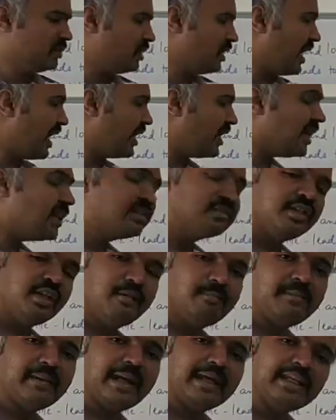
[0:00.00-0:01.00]
Let us
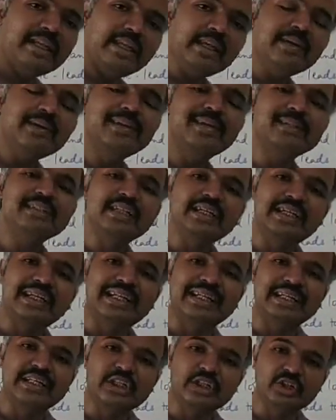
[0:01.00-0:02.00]
define ecological
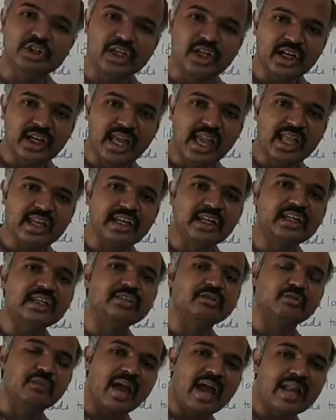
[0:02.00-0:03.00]
niche. Again, it
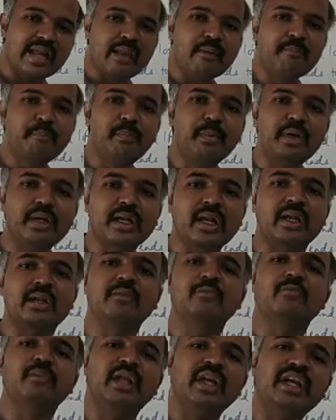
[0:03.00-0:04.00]
is very
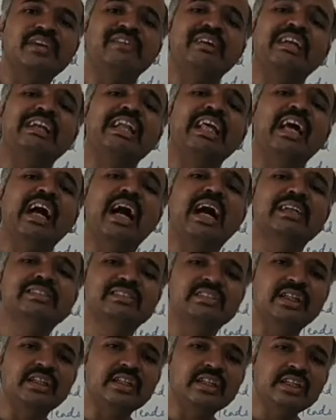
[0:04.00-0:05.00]
important, frequently
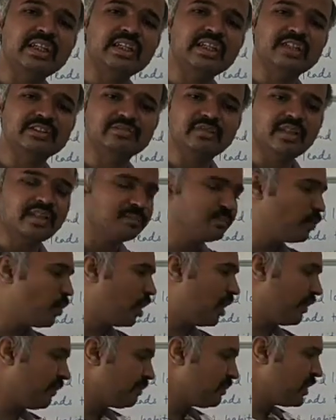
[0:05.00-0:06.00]
asked in NEET as well as
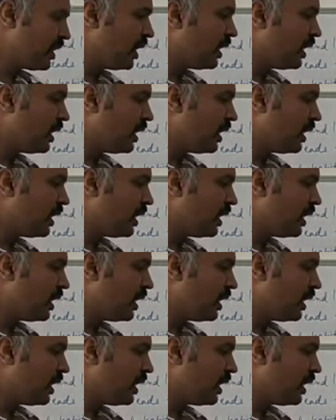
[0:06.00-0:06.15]
board.